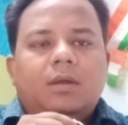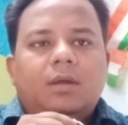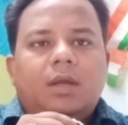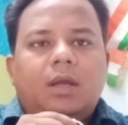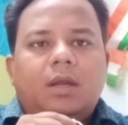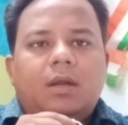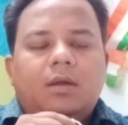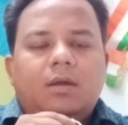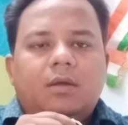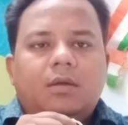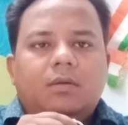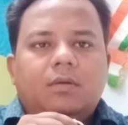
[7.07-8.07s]
and
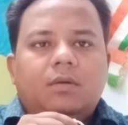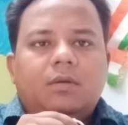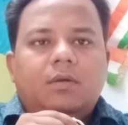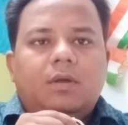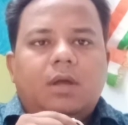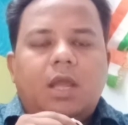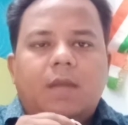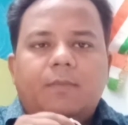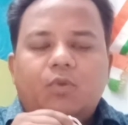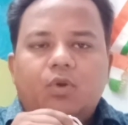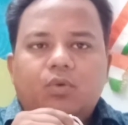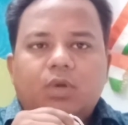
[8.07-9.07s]
I'm
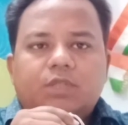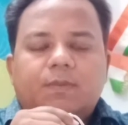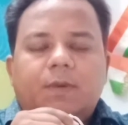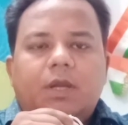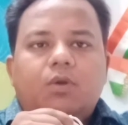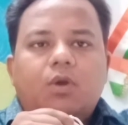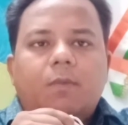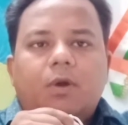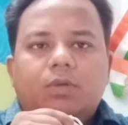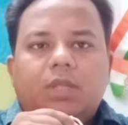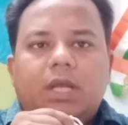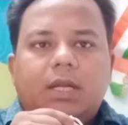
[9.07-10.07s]
going to explain you
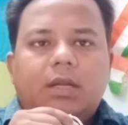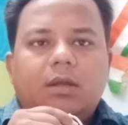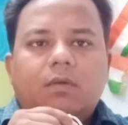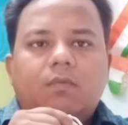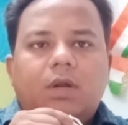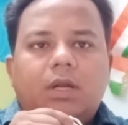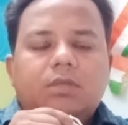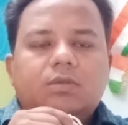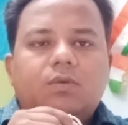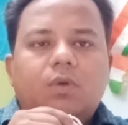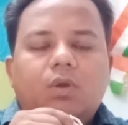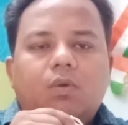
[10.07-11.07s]
about that what is
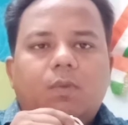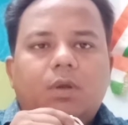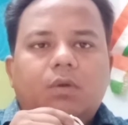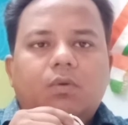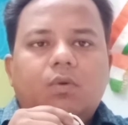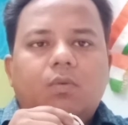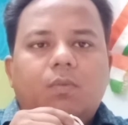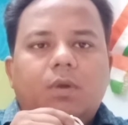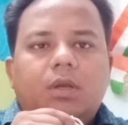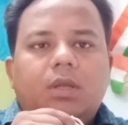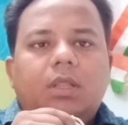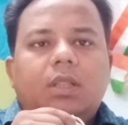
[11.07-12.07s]
going
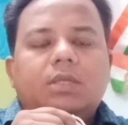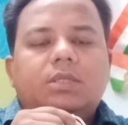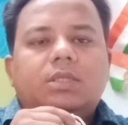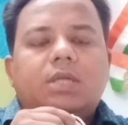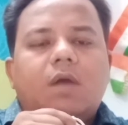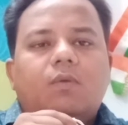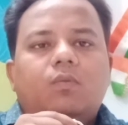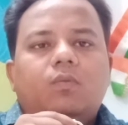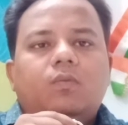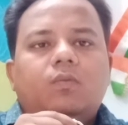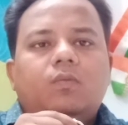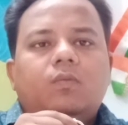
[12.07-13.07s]
open in this town.
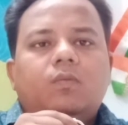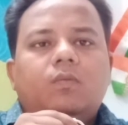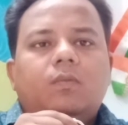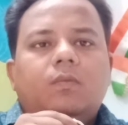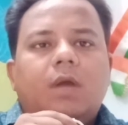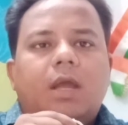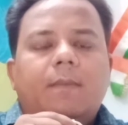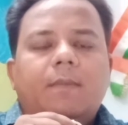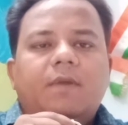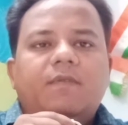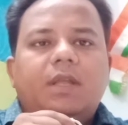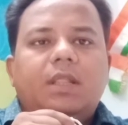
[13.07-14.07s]
I'm
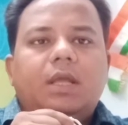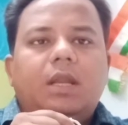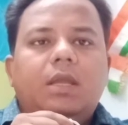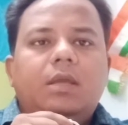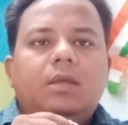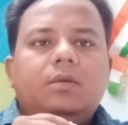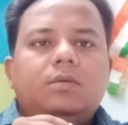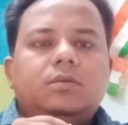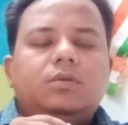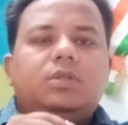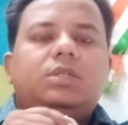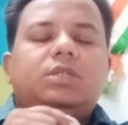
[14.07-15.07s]
living in Delhi,
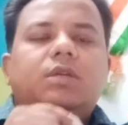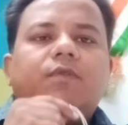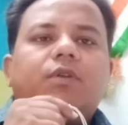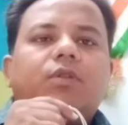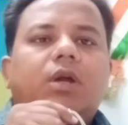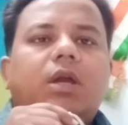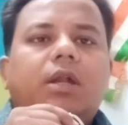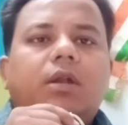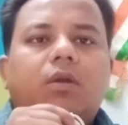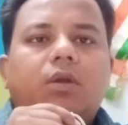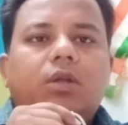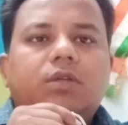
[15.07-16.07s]
so just giving you the current
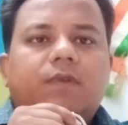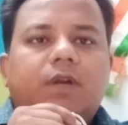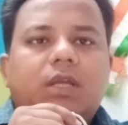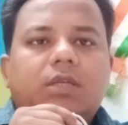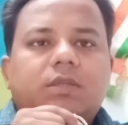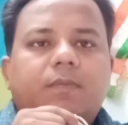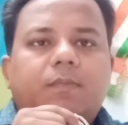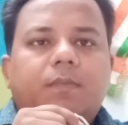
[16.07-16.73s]
knowledge what is the